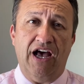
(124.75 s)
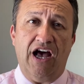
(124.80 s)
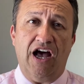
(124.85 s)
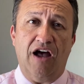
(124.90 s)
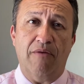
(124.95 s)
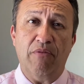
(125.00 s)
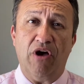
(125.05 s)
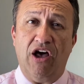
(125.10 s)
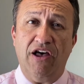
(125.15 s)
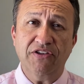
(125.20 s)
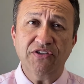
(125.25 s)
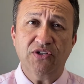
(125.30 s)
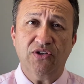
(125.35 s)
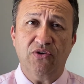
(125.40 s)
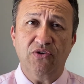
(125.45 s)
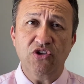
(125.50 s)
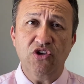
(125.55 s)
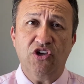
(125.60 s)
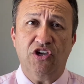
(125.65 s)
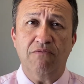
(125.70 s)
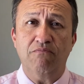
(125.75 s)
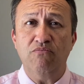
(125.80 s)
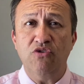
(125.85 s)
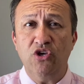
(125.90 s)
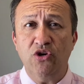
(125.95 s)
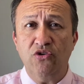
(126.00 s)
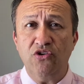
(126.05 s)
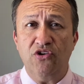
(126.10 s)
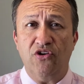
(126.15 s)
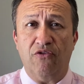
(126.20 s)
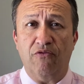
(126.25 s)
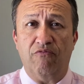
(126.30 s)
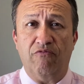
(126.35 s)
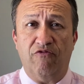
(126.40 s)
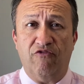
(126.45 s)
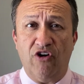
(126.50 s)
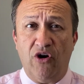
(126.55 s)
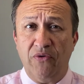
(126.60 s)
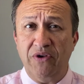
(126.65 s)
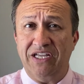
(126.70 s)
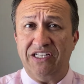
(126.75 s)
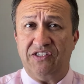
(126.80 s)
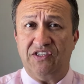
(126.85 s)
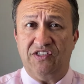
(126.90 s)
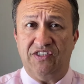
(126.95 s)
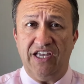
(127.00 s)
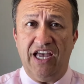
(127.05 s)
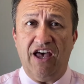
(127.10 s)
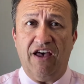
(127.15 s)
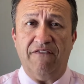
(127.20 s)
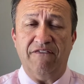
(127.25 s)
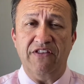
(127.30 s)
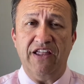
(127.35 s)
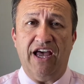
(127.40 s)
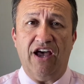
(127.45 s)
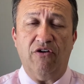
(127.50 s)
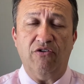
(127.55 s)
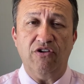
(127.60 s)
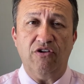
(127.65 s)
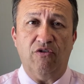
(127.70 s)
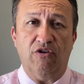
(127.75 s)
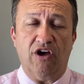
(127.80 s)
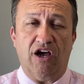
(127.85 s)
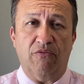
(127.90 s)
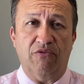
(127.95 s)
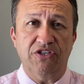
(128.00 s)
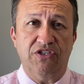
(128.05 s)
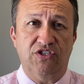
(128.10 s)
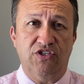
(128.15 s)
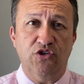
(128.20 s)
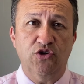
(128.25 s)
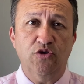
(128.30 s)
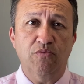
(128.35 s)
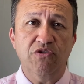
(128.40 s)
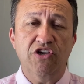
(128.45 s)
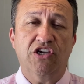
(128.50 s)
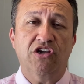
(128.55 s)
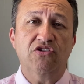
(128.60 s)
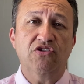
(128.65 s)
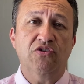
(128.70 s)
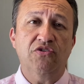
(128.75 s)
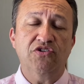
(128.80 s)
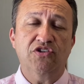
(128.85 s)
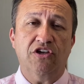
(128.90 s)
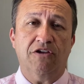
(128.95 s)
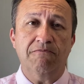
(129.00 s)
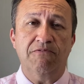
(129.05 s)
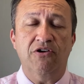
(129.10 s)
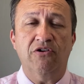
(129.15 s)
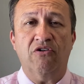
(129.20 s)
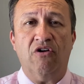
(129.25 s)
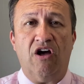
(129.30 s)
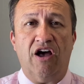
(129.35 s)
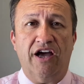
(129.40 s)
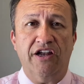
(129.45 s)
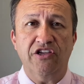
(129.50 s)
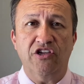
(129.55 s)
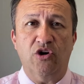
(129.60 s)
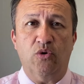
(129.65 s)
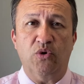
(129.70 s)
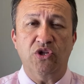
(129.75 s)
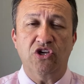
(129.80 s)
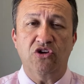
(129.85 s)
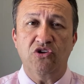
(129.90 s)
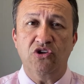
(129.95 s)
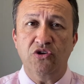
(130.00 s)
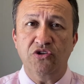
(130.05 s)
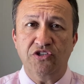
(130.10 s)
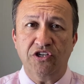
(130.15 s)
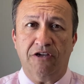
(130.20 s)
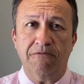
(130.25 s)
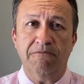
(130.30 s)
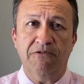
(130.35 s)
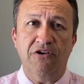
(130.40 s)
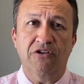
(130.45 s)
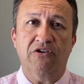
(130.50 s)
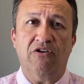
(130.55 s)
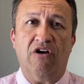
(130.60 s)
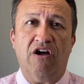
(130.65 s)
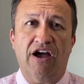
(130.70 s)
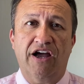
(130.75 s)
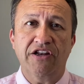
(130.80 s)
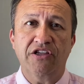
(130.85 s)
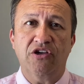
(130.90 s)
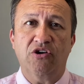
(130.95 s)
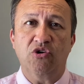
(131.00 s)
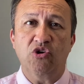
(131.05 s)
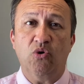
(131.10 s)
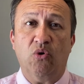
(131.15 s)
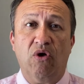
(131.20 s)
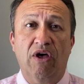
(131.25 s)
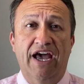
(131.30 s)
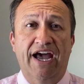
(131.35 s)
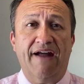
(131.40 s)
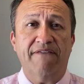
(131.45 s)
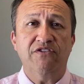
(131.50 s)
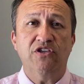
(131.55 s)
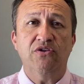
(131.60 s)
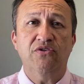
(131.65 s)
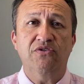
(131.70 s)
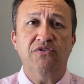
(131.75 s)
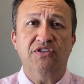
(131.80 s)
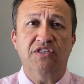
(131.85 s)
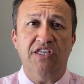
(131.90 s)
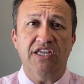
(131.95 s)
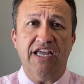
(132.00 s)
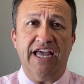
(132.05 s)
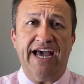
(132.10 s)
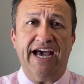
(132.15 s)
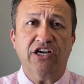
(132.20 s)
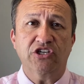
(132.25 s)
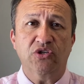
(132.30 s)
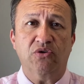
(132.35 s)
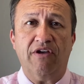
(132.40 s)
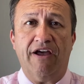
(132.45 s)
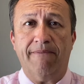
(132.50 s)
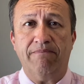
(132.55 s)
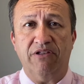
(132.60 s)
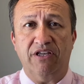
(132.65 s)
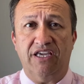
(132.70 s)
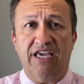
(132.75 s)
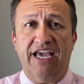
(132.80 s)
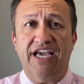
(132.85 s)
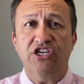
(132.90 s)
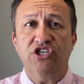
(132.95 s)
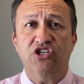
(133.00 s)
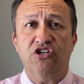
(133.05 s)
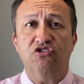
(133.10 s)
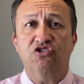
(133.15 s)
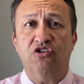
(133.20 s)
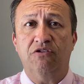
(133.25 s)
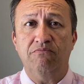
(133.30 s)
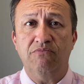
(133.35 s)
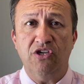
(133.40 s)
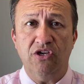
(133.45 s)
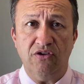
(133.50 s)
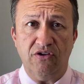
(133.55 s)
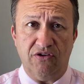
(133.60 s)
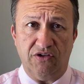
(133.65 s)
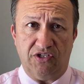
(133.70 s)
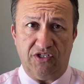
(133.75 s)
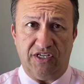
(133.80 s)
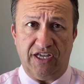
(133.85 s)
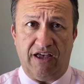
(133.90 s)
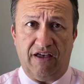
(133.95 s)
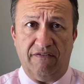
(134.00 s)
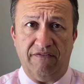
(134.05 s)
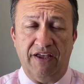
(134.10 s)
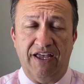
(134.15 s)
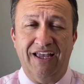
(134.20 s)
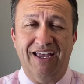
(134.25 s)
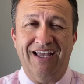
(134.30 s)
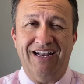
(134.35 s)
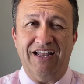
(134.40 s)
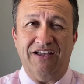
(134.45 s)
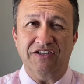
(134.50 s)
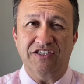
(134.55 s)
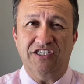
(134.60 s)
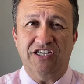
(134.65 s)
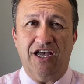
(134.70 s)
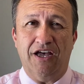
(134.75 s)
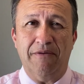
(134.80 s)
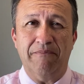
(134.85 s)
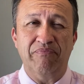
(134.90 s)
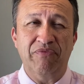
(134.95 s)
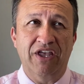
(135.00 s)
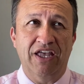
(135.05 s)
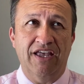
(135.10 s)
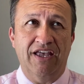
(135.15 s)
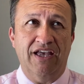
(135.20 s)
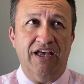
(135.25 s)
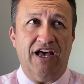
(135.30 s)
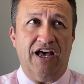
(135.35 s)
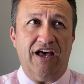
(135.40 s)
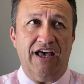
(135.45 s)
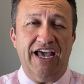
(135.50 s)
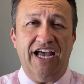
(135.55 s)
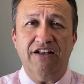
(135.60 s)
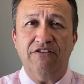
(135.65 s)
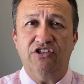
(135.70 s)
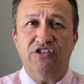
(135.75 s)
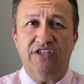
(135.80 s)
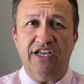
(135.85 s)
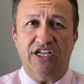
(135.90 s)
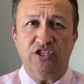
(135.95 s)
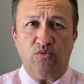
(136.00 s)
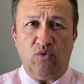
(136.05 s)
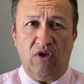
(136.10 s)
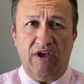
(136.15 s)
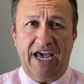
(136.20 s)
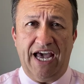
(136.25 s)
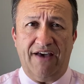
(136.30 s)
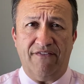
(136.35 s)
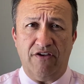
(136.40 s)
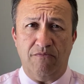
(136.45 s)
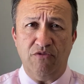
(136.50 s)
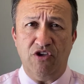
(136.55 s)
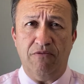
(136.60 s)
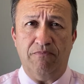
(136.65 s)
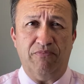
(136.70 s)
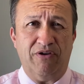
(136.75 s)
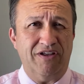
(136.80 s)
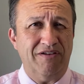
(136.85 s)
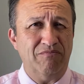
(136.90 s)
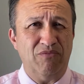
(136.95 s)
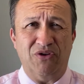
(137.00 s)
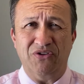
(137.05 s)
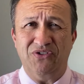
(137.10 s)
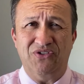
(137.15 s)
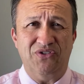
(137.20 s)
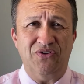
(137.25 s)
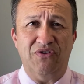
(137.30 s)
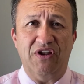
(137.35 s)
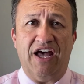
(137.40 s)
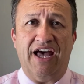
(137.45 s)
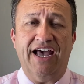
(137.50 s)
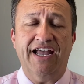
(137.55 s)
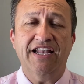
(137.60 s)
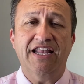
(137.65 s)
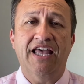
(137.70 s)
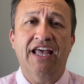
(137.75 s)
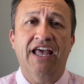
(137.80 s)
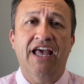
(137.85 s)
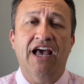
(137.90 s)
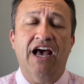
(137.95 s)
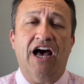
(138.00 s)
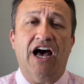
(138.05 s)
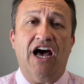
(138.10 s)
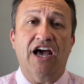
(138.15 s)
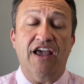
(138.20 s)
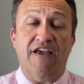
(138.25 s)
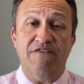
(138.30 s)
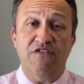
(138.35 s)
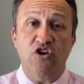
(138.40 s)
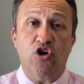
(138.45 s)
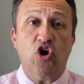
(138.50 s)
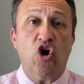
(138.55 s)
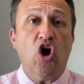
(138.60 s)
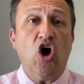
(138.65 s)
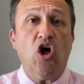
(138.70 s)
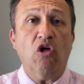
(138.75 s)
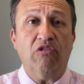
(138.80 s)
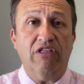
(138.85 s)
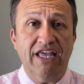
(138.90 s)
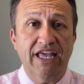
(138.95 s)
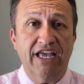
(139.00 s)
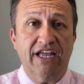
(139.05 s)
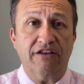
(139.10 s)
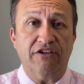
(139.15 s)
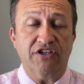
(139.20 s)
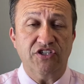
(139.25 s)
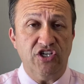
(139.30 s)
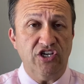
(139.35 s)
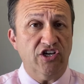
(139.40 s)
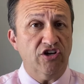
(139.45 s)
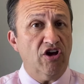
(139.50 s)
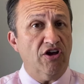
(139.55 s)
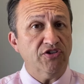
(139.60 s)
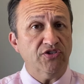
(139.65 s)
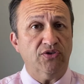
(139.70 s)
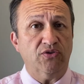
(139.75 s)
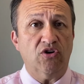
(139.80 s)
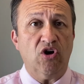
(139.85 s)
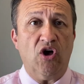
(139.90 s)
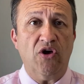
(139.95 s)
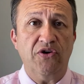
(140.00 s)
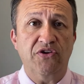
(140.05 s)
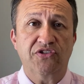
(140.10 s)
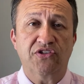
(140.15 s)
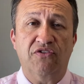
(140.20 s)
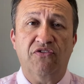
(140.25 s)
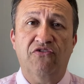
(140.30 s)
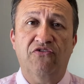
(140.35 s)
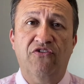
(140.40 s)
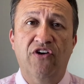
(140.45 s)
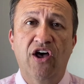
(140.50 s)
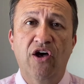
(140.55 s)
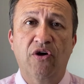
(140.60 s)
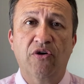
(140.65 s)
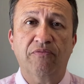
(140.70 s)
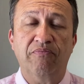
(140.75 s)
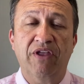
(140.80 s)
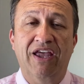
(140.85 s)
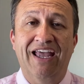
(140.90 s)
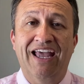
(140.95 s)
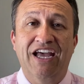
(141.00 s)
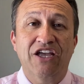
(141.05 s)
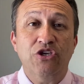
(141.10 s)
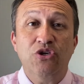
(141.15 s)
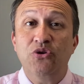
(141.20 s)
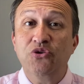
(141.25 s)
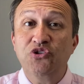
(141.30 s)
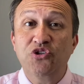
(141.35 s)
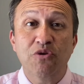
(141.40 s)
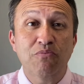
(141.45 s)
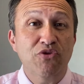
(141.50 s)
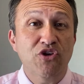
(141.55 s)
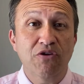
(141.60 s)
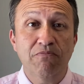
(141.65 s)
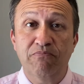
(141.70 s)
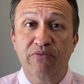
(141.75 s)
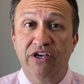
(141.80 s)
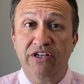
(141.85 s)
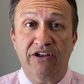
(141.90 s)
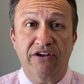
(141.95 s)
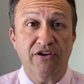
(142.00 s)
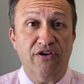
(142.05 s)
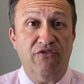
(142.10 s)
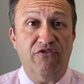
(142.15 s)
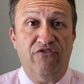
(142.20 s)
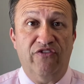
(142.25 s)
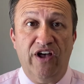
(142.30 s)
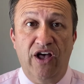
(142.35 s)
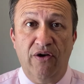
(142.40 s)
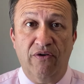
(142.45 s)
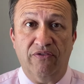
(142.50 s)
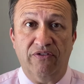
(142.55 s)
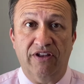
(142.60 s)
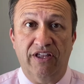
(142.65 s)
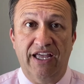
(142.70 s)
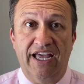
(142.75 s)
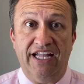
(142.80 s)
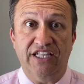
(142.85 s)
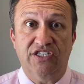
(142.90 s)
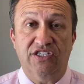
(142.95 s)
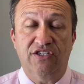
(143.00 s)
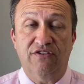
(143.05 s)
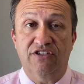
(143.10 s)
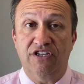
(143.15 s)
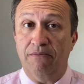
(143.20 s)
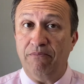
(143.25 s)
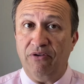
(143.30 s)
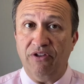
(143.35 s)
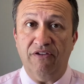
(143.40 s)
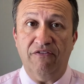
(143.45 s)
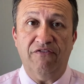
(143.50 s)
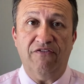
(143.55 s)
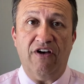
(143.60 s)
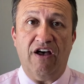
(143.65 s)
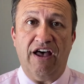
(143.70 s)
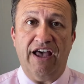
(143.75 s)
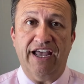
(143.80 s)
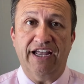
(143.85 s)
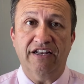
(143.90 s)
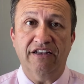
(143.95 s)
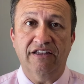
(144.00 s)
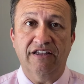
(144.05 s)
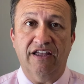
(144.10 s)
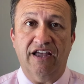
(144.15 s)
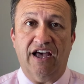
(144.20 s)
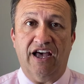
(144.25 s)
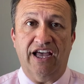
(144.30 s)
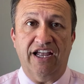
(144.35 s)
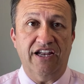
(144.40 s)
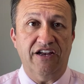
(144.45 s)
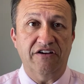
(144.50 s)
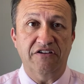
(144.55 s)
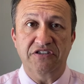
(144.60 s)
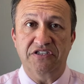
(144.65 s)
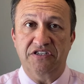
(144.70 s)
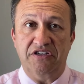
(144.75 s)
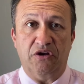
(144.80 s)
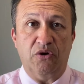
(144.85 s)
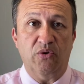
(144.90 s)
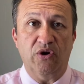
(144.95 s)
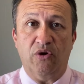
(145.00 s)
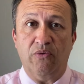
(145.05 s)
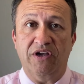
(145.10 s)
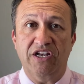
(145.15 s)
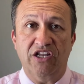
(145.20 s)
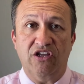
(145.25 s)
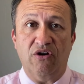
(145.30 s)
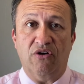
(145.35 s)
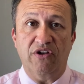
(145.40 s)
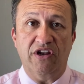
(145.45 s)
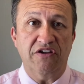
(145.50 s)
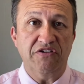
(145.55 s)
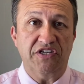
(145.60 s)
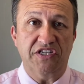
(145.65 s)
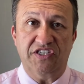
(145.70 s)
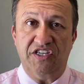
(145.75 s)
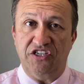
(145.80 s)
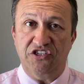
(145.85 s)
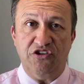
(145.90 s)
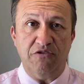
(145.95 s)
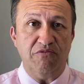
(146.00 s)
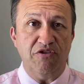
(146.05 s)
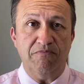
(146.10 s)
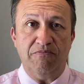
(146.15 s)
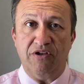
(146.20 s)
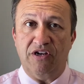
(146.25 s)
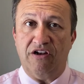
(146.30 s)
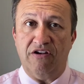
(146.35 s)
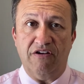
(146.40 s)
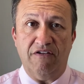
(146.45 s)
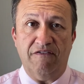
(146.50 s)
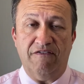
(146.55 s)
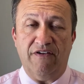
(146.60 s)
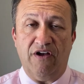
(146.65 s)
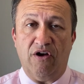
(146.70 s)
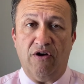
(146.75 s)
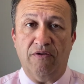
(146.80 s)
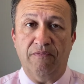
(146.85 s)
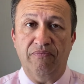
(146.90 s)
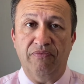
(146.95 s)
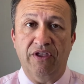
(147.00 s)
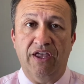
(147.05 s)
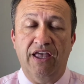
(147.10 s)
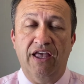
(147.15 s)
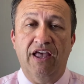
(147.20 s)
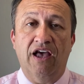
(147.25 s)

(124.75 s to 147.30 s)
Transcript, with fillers: Um, also, you can mute your phone itself. Now, uh, with Zoom, you can use a computer audio. When you use a computer audio, you'll have to use the actual application to mute yourself. Now, some uh, headsets will have a mute button, most do not. Uh, if you call in, because you can also call using a phone, use your mute button on your phone. It's simple to find. Uh, here's a quick way to go there. You just hit your mute button on your phone.